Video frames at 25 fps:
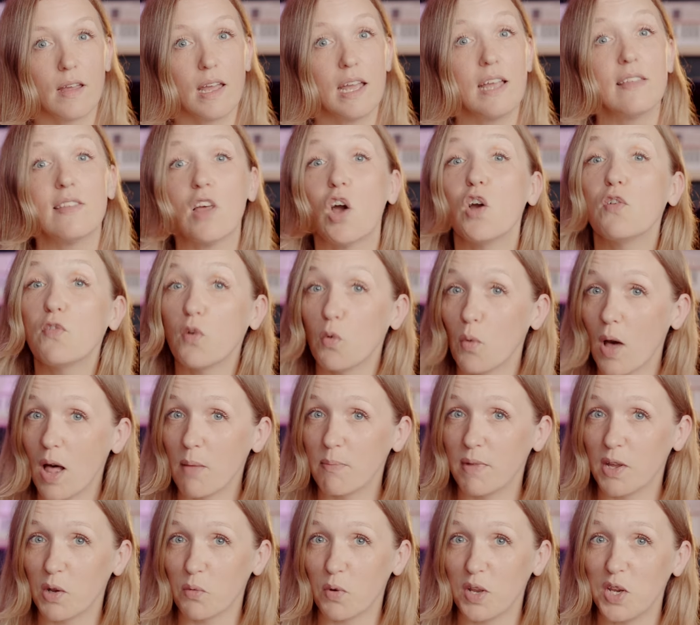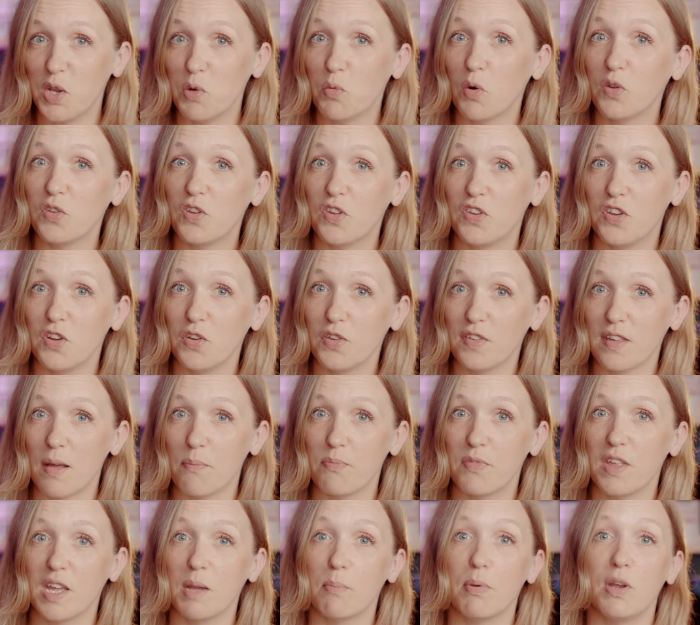It's overwhelming when you want to do
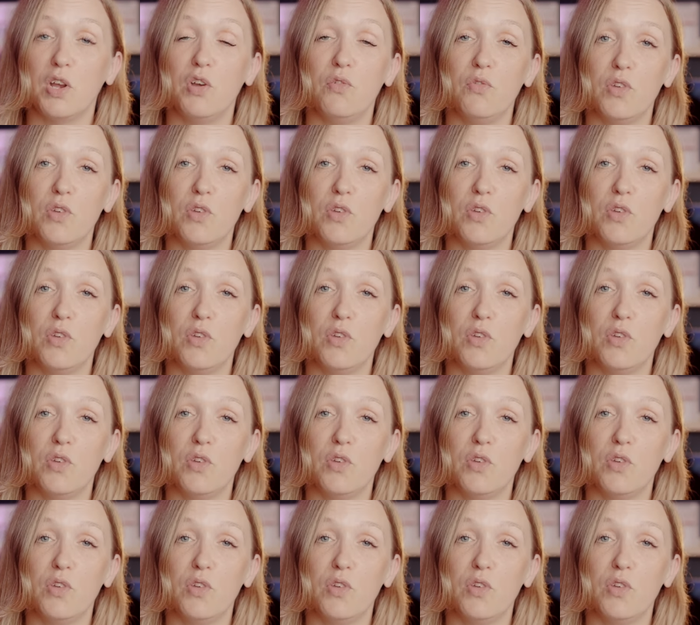something but